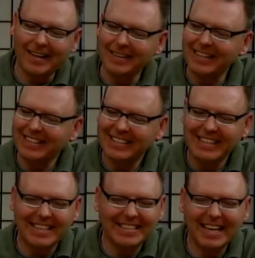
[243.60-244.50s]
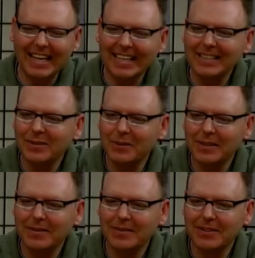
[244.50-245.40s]
It's not easy.
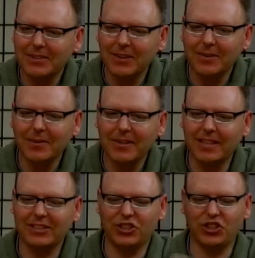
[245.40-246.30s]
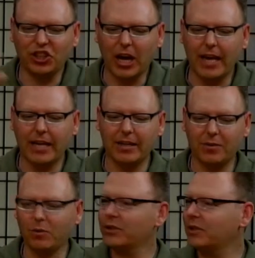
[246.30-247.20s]
We started with this
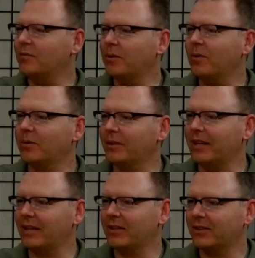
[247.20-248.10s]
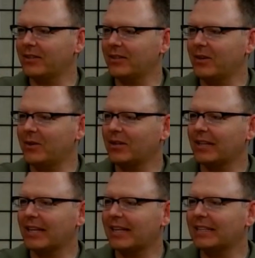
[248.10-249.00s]
giant worship folder that
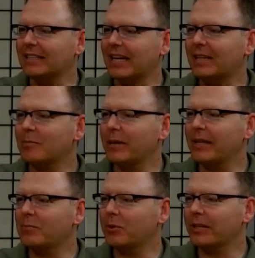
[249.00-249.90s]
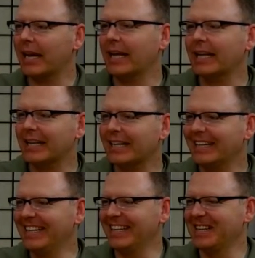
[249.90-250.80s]
looked like the Encyclopedia Britannica,
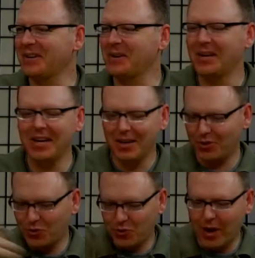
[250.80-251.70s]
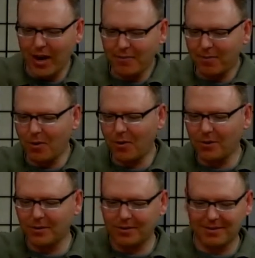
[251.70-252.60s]

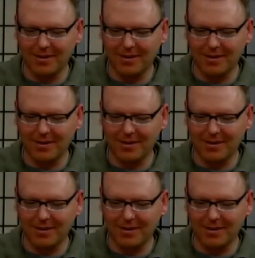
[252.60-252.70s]
trifold